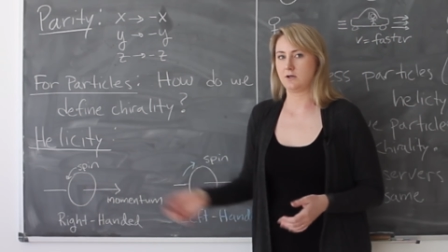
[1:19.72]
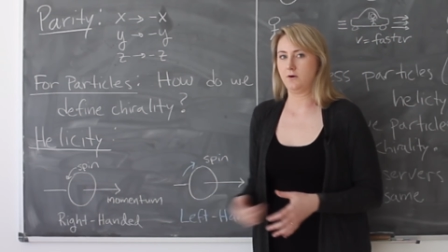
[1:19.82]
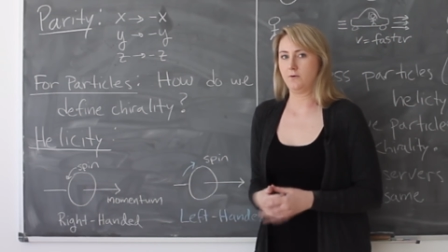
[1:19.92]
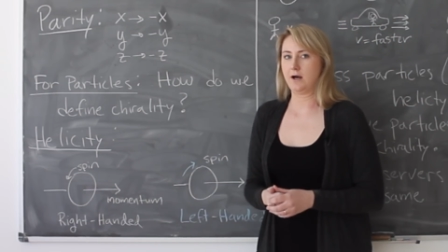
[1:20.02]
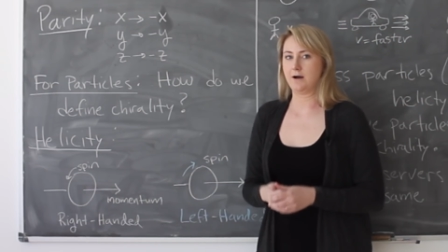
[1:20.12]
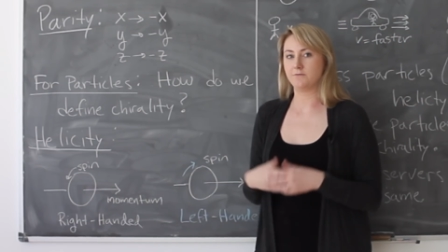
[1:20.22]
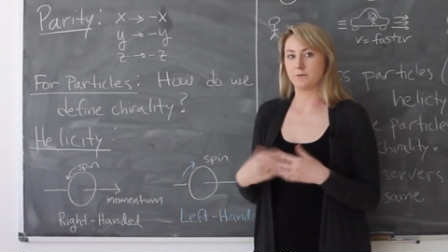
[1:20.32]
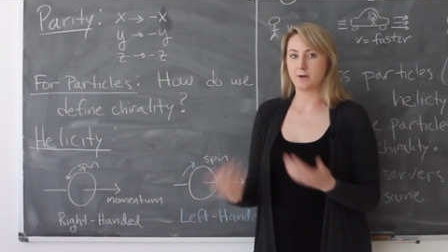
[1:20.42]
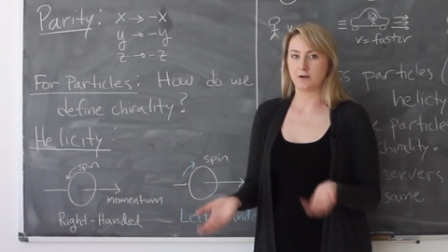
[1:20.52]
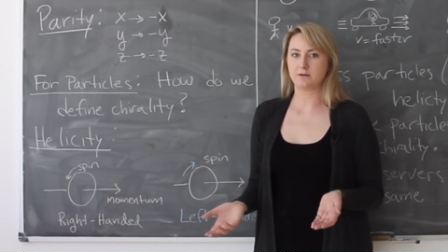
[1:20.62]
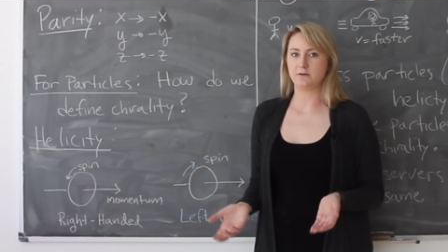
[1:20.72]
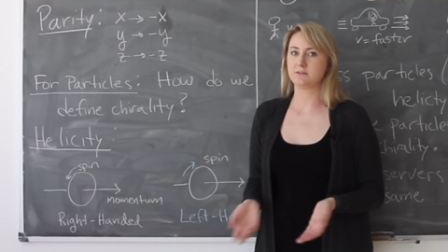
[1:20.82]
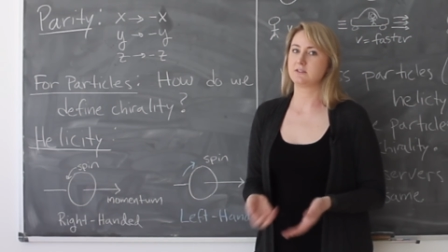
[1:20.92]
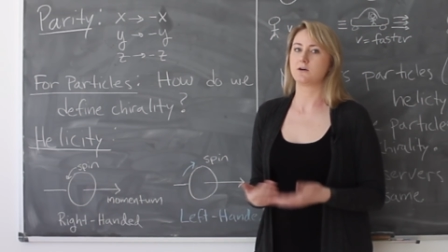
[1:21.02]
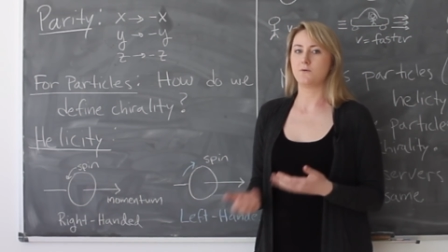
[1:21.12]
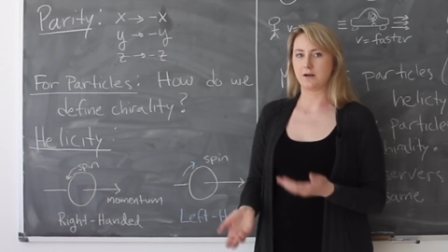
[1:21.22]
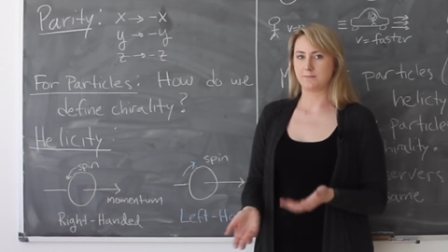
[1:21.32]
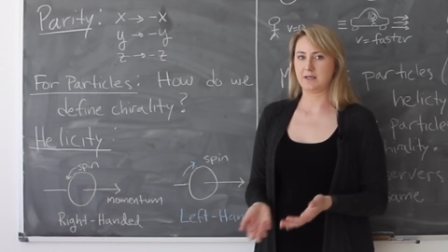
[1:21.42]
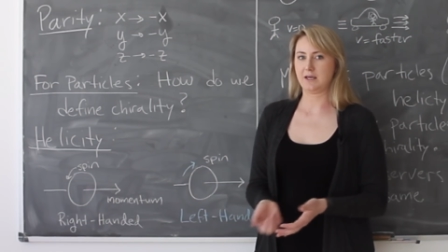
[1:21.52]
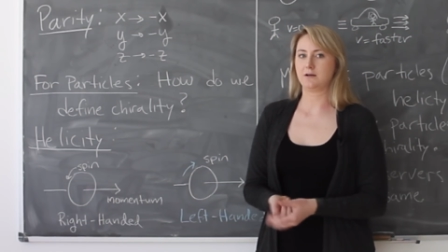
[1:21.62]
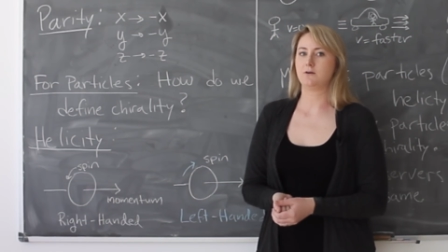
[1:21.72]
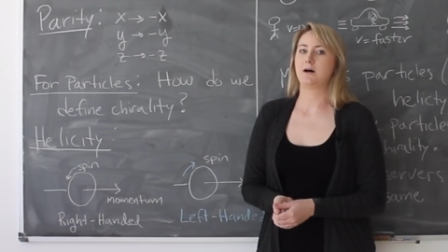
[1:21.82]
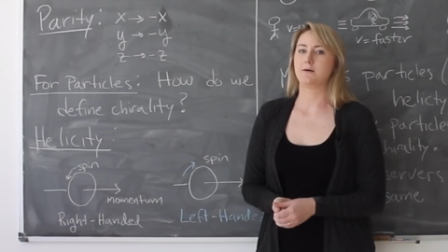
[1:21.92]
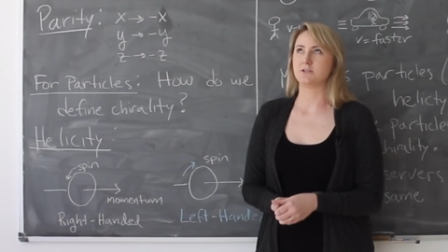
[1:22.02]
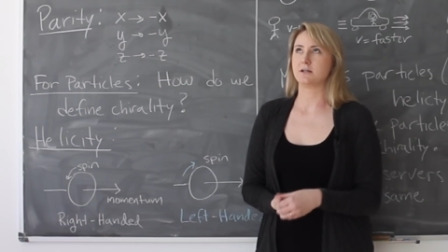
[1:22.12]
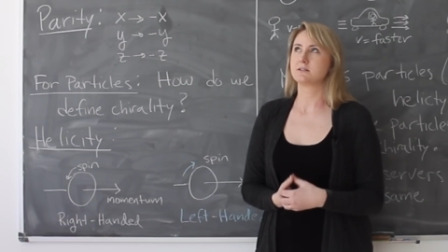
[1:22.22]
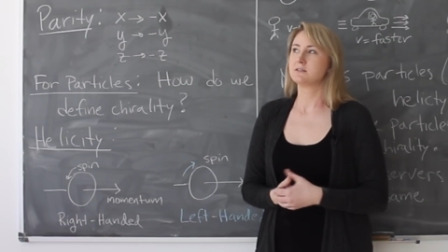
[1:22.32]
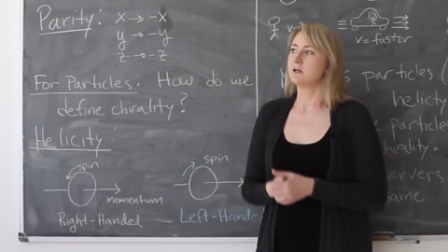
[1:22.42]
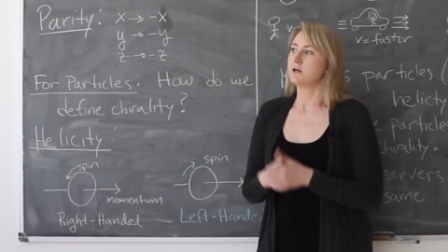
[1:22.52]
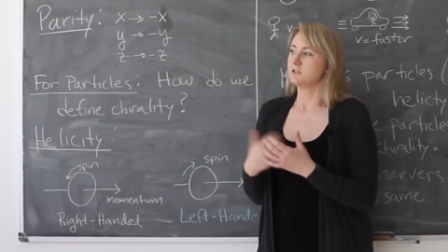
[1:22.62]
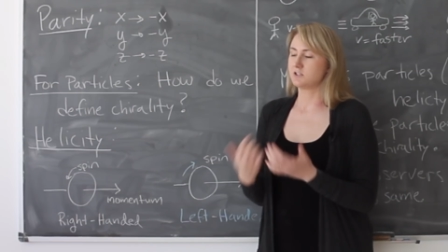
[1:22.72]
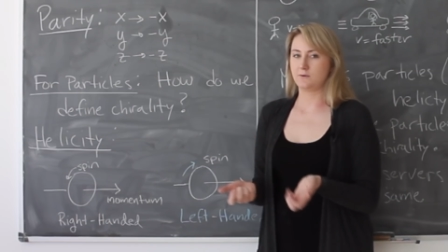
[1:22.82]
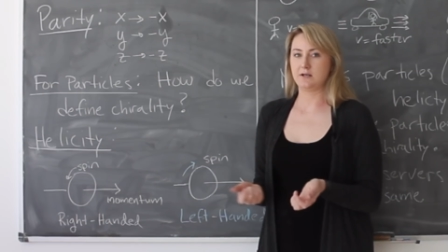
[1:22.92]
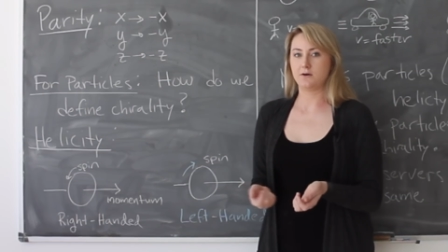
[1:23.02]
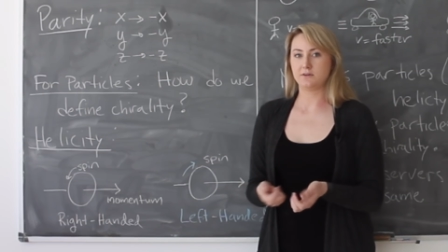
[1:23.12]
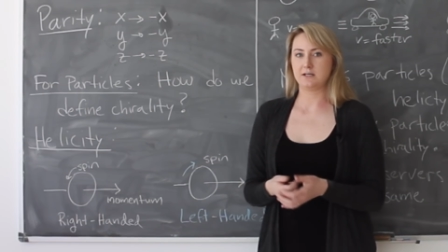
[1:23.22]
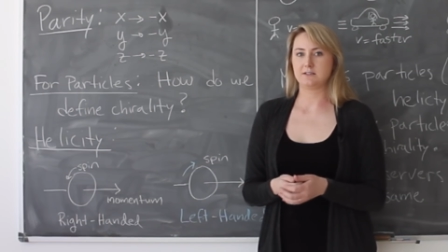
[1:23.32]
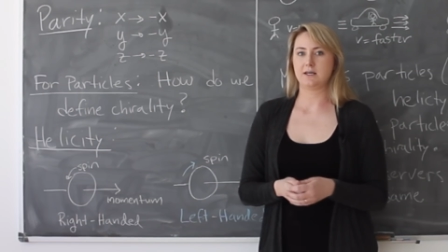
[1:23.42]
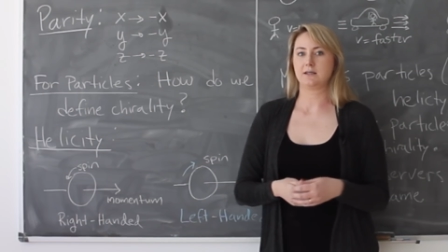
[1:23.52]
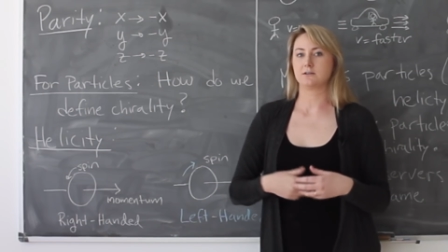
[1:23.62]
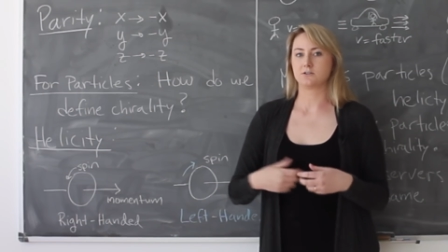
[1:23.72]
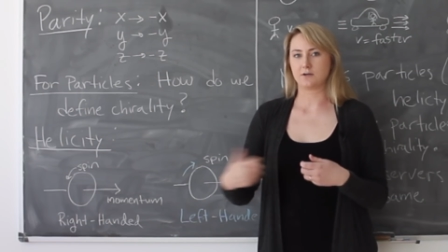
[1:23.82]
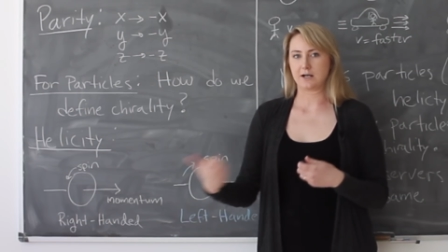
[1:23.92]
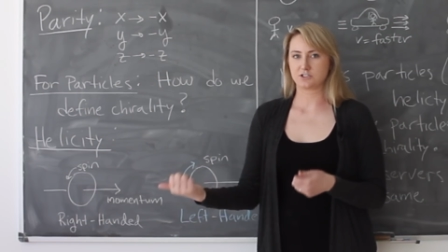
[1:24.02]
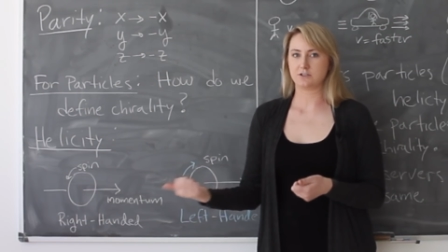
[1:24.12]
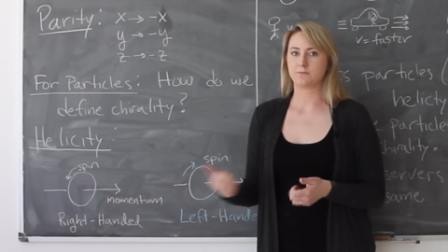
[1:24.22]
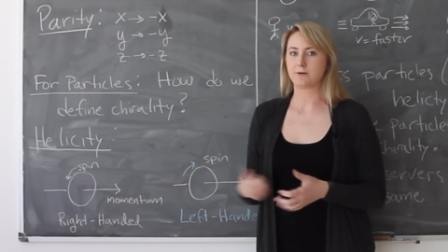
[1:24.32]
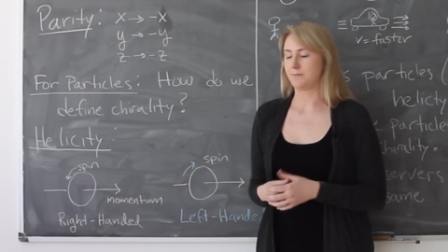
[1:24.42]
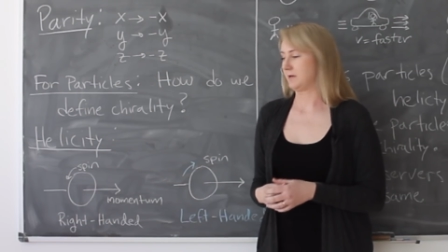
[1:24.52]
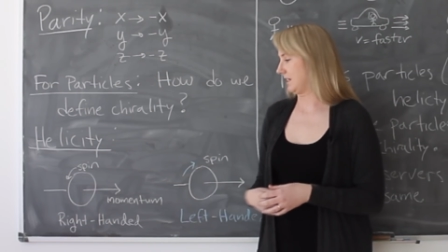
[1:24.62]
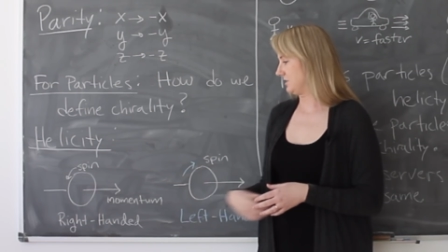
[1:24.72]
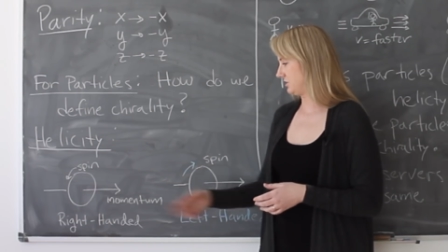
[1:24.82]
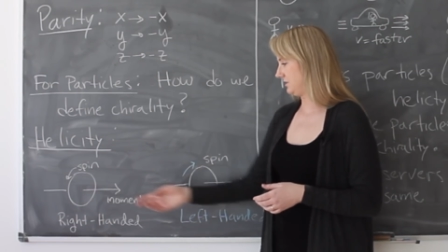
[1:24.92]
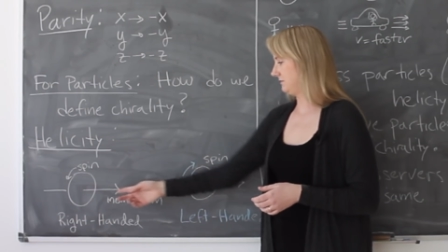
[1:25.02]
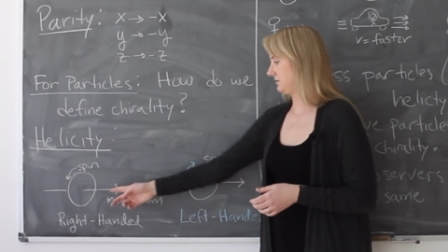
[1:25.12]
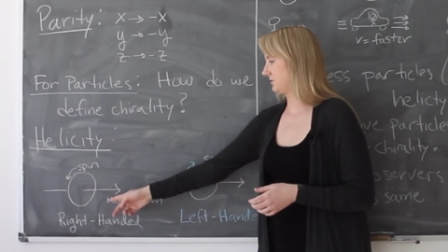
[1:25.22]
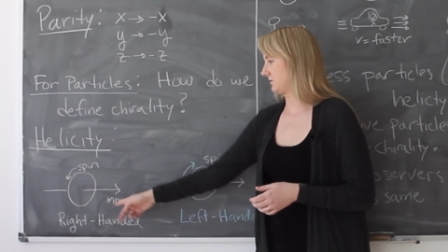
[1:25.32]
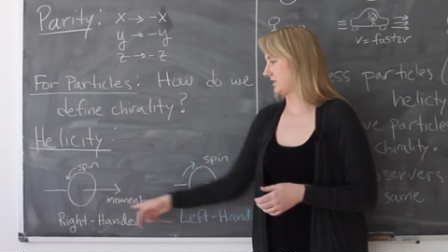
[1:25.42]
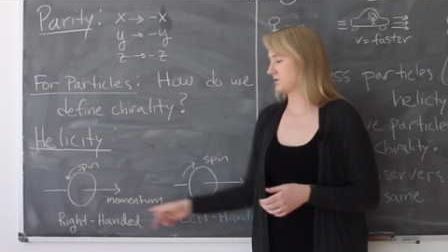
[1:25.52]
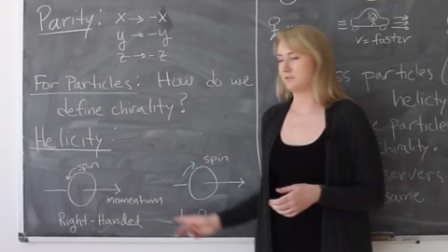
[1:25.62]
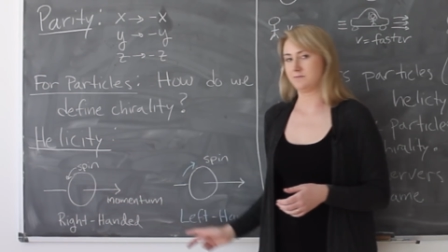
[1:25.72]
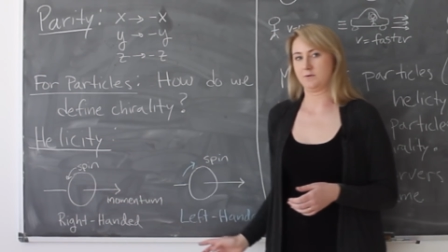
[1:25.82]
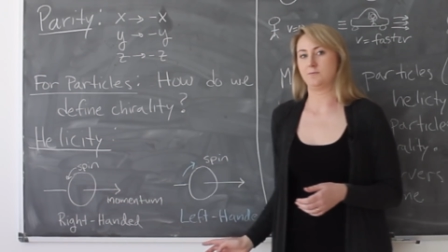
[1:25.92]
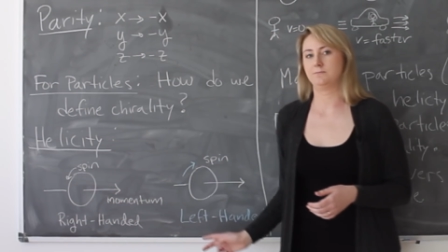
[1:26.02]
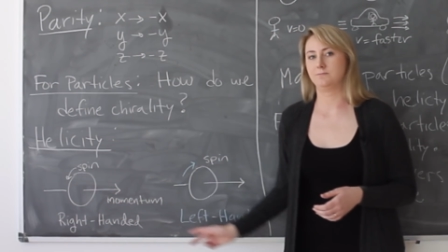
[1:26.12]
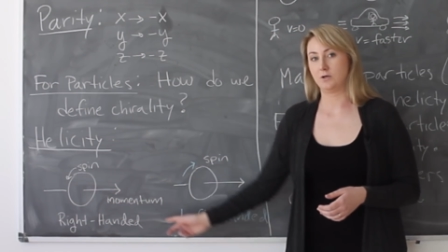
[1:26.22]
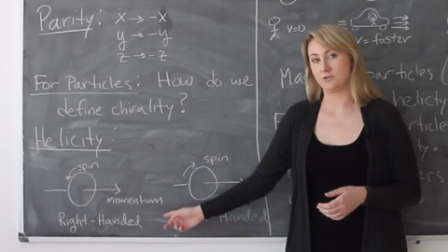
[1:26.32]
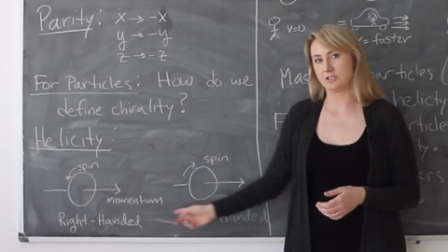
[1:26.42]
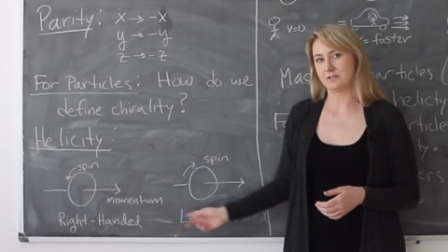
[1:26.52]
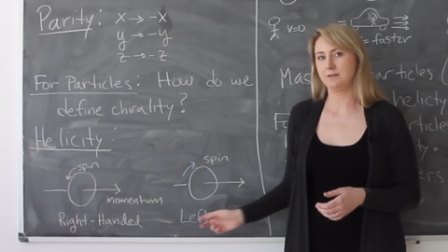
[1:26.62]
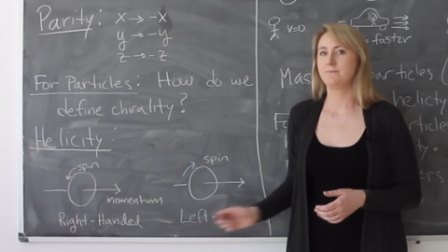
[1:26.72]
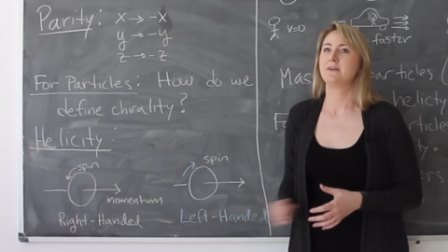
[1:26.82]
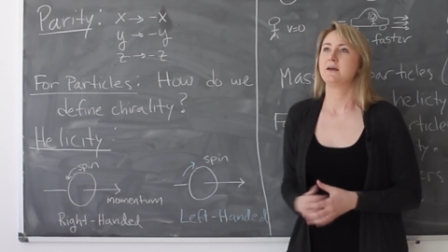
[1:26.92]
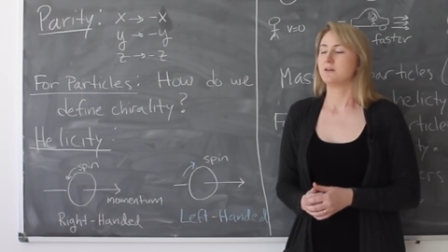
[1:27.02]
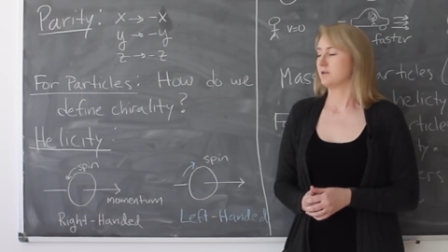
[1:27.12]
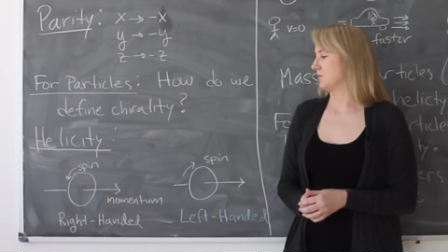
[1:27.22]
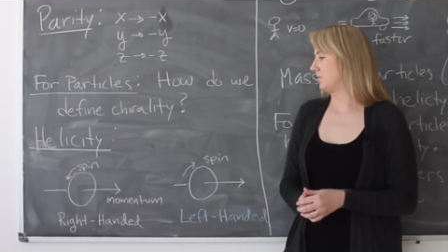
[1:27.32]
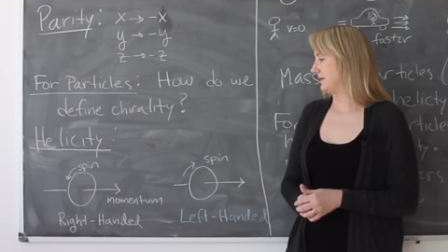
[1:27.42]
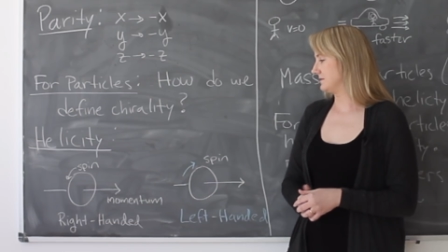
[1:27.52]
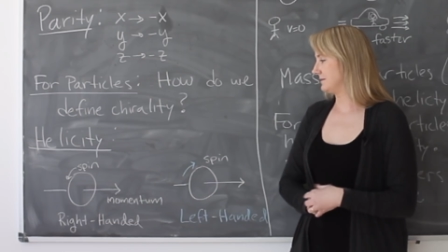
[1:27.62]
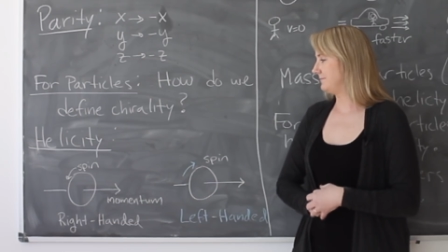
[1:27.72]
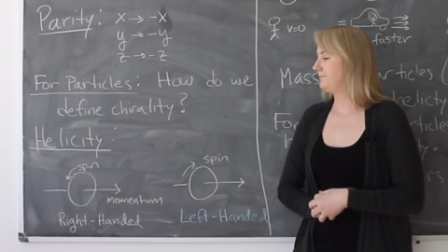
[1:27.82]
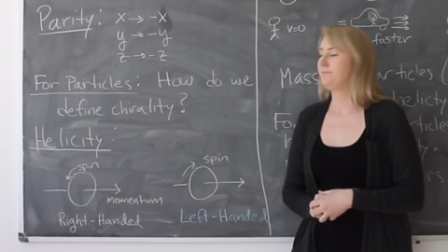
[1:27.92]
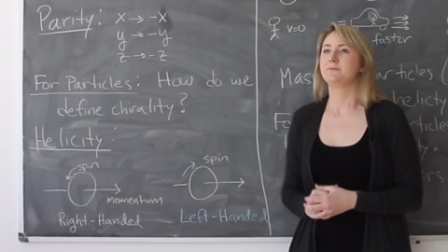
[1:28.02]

So um, for particles, they're quantum mechanical objects. So we know things like their direction of propagation, their direction of mo motion, their momentum.